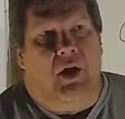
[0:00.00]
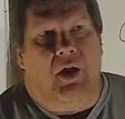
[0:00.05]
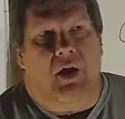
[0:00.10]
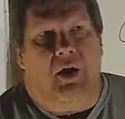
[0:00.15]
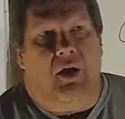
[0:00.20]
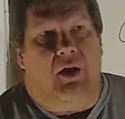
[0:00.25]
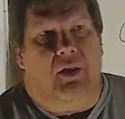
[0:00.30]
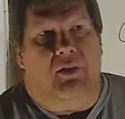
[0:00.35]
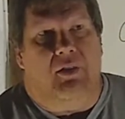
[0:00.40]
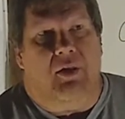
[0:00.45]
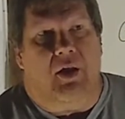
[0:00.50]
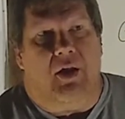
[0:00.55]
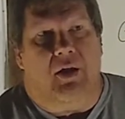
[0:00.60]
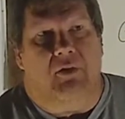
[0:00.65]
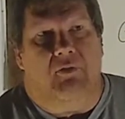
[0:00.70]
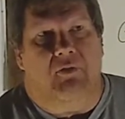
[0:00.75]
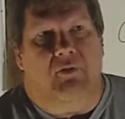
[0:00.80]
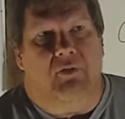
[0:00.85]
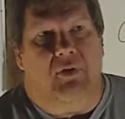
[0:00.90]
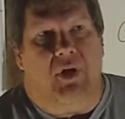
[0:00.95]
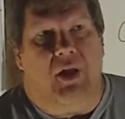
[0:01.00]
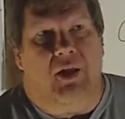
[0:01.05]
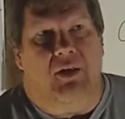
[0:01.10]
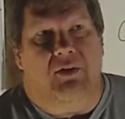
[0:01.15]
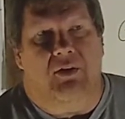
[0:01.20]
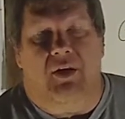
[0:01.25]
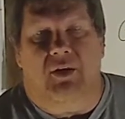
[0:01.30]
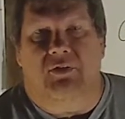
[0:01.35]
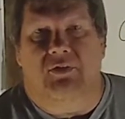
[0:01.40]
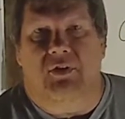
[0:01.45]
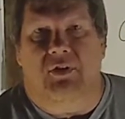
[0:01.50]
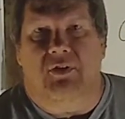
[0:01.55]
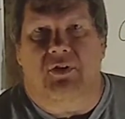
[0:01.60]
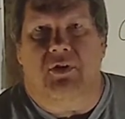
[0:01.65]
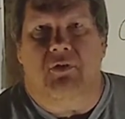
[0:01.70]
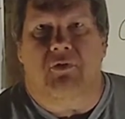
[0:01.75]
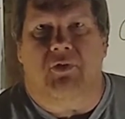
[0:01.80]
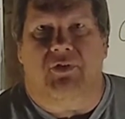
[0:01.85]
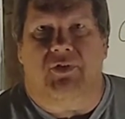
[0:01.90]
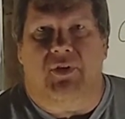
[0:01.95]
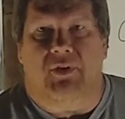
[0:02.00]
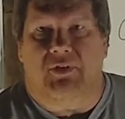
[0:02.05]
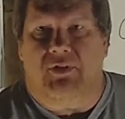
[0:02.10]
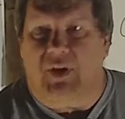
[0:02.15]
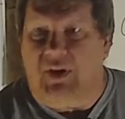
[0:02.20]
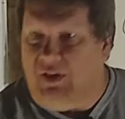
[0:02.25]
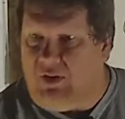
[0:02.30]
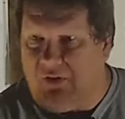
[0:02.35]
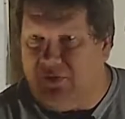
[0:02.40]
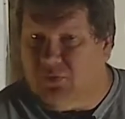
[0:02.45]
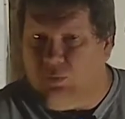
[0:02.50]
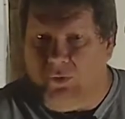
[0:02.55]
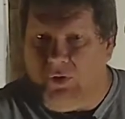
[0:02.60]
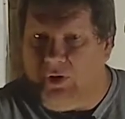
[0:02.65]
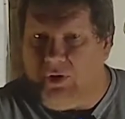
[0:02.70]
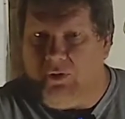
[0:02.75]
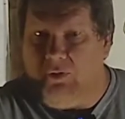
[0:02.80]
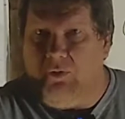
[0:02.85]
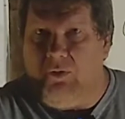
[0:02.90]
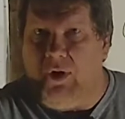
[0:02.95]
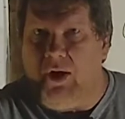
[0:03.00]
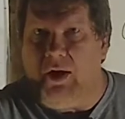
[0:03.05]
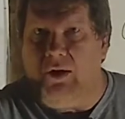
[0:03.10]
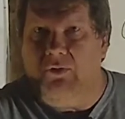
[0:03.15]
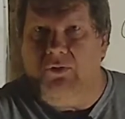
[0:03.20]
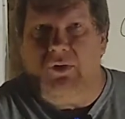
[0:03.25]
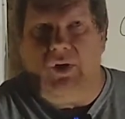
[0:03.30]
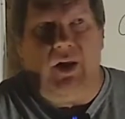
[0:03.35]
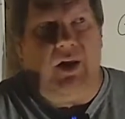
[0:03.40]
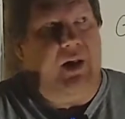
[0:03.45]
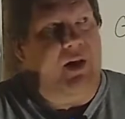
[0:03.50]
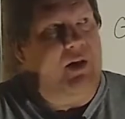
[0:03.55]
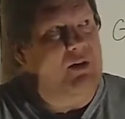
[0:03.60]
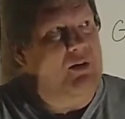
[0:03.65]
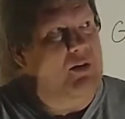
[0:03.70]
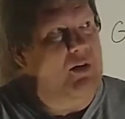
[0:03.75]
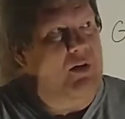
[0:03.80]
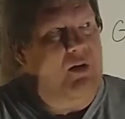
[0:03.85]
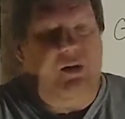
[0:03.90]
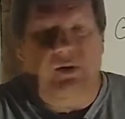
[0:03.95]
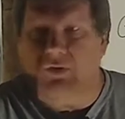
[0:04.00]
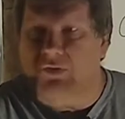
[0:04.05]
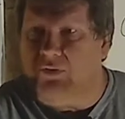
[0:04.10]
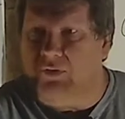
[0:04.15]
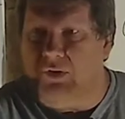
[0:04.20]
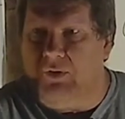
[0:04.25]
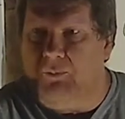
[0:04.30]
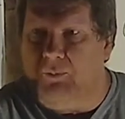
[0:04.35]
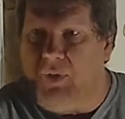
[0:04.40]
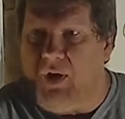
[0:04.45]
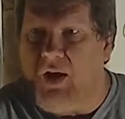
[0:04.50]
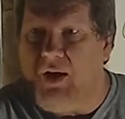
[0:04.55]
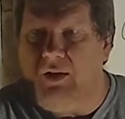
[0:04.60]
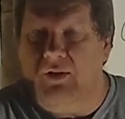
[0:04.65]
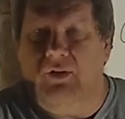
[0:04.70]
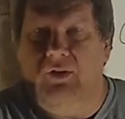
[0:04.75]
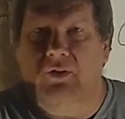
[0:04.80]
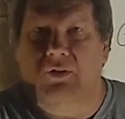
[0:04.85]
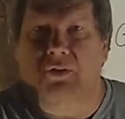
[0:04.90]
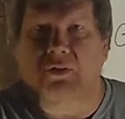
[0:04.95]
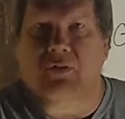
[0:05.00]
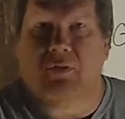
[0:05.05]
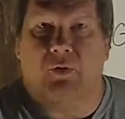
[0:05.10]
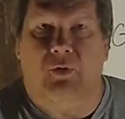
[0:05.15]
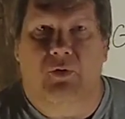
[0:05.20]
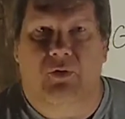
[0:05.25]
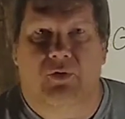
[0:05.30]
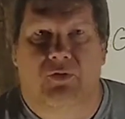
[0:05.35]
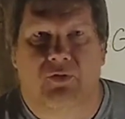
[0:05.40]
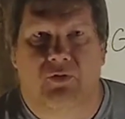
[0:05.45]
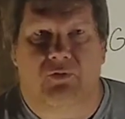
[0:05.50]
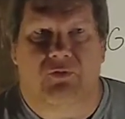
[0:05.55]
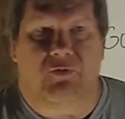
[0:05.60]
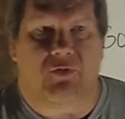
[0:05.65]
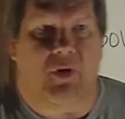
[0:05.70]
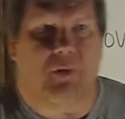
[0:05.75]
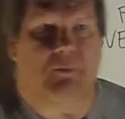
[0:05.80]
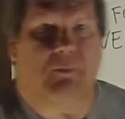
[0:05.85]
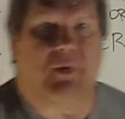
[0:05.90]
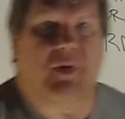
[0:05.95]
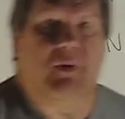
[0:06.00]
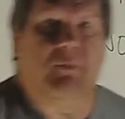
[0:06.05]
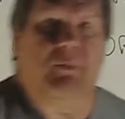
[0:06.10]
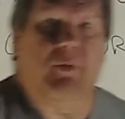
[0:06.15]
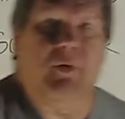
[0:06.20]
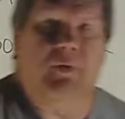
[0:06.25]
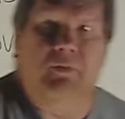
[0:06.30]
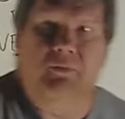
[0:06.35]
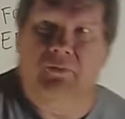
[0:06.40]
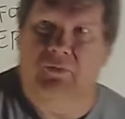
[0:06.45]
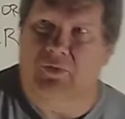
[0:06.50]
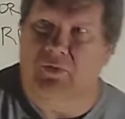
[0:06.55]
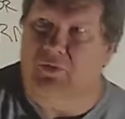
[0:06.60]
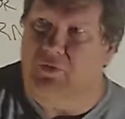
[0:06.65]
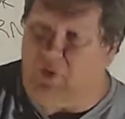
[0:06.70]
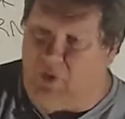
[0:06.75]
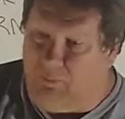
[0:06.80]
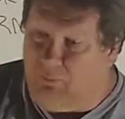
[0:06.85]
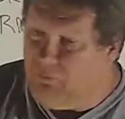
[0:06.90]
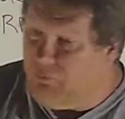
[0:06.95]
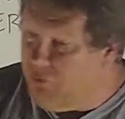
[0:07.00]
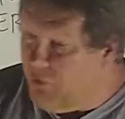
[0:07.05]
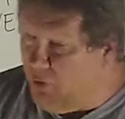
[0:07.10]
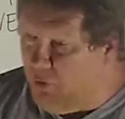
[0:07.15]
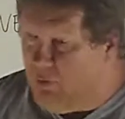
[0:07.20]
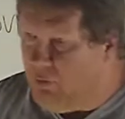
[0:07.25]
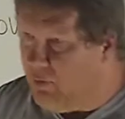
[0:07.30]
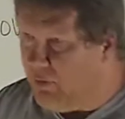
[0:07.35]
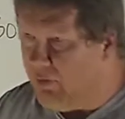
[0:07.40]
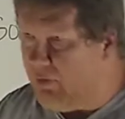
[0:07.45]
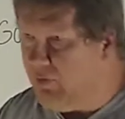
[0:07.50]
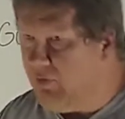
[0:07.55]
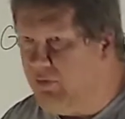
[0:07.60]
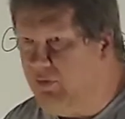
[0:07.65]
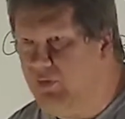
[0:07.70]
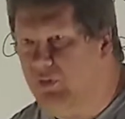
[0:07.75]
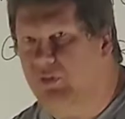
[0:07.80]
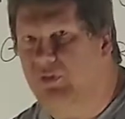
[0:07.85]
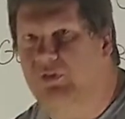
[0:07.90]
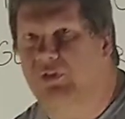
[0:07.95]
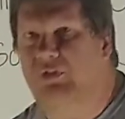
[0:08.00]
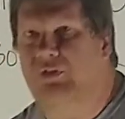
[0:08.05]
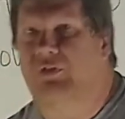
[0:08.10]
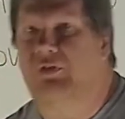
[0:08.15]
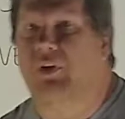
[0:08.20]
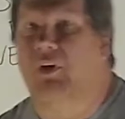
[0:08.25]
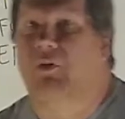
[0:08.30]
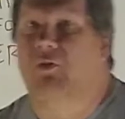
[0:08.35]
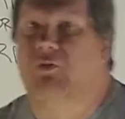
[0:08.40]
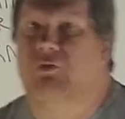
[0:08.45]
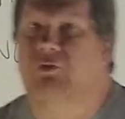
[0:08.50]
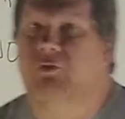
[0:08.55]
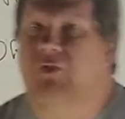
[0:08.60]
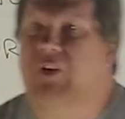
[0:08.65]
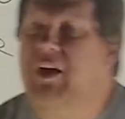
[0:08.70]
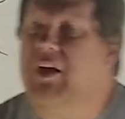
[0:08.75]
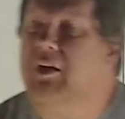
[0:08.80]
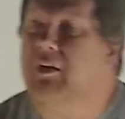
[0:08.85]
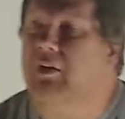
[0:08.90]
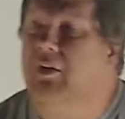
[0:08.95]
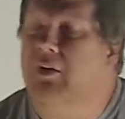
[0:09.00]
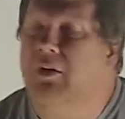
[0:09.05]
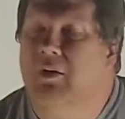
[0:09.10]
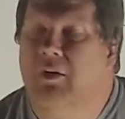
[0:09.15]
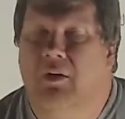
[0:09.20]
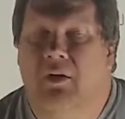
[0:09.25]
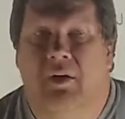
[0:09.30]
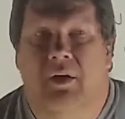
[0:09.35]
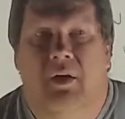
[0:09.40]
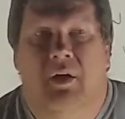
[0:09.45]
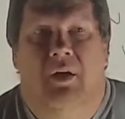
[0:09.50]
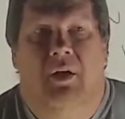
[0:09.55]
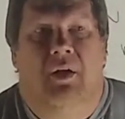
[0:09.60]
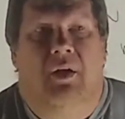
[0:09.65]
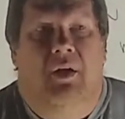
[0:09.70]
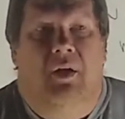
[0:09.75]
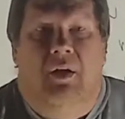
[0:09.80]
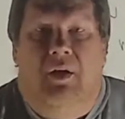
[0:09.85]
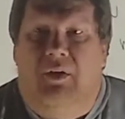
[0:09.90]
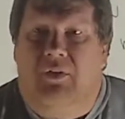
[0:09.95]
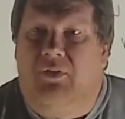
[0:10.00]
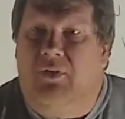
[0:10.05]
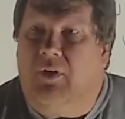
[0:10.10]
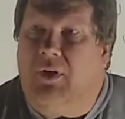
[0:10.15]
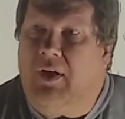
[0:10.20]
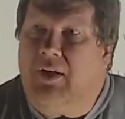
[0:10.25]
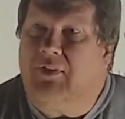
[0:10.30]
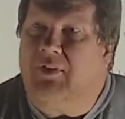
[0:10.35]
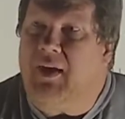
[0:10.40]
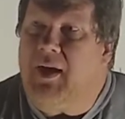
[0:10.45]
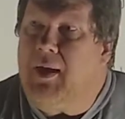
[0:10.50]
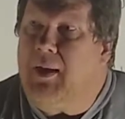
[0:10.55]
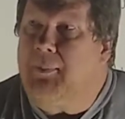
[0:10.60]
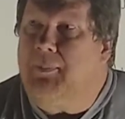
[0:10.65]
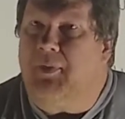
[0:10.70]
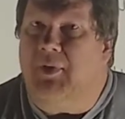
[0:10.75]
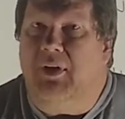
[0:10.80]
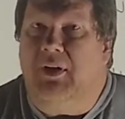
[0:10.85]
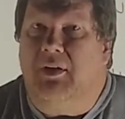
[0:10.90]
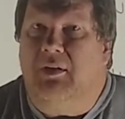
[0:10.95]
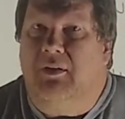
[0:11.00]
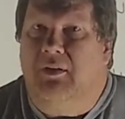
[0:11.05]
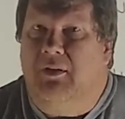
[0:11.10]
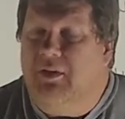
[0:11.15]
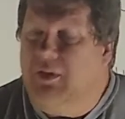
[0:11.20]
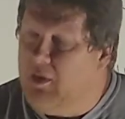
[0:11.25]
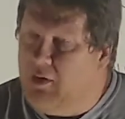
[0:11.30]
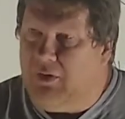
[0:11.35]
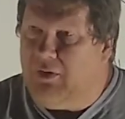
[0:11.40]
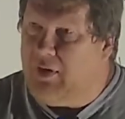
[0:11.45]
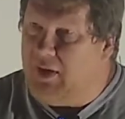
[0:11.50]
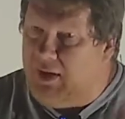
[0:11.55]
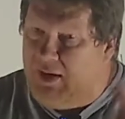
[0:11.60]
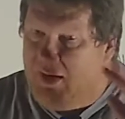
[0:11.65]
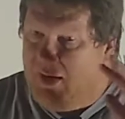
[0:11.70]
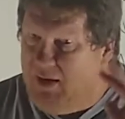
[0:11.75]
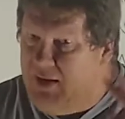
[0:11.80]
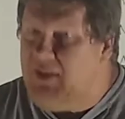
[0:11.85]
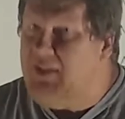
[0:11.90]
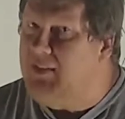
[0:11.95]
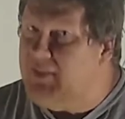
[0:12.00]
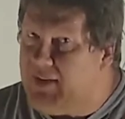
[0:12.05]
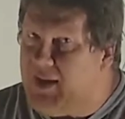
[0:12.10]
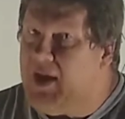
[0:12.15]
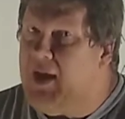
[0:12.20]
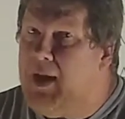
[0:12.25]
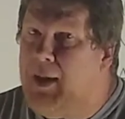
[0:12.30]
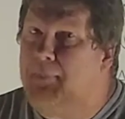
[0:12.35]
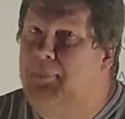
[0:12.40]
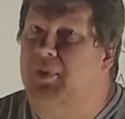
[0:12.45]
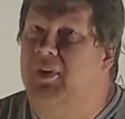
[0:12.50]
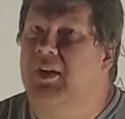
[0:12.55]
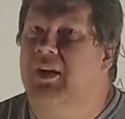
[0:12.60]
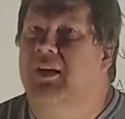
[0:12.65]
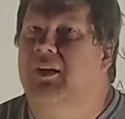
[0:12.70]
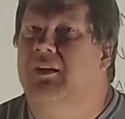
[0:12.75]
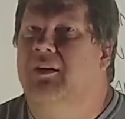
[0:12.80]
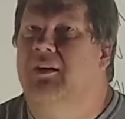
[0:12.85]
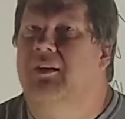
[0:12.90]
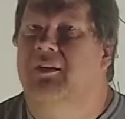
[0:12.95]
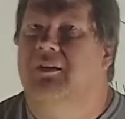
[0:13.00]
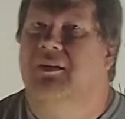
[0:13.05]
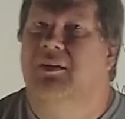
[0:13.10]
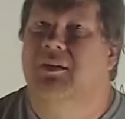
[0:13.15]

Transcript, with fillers: that had nothing to do with it. They just want to go out and start banging on the doors of Trump people. Trump voters, just to sow fear. So that's happening. You know, that is happening.